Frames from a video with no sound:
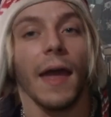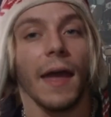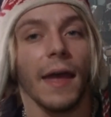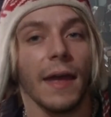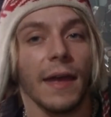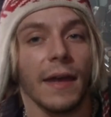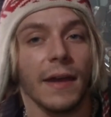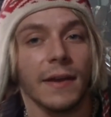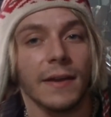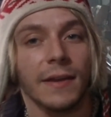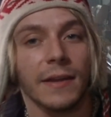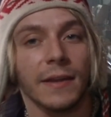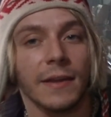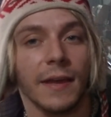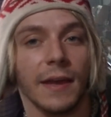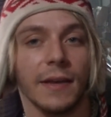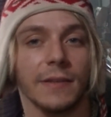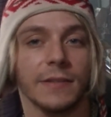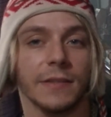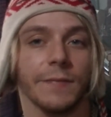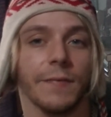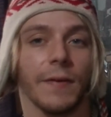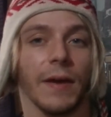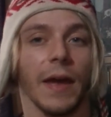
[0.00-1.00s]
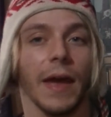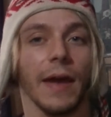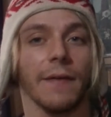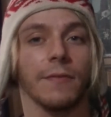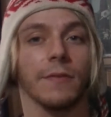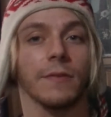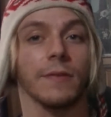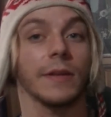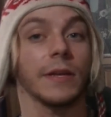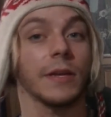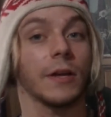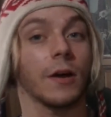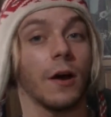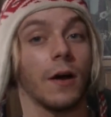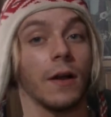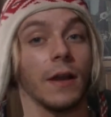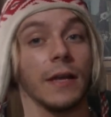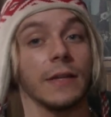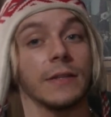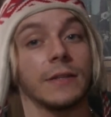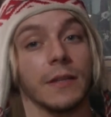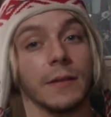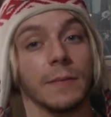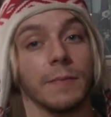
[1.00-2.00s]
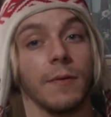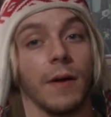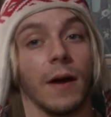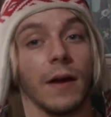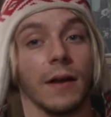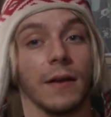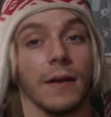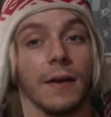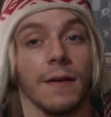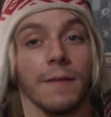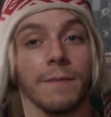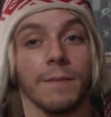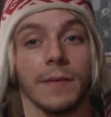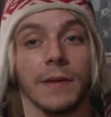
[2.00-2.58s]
And in case if I haven't really gone into the plot enough,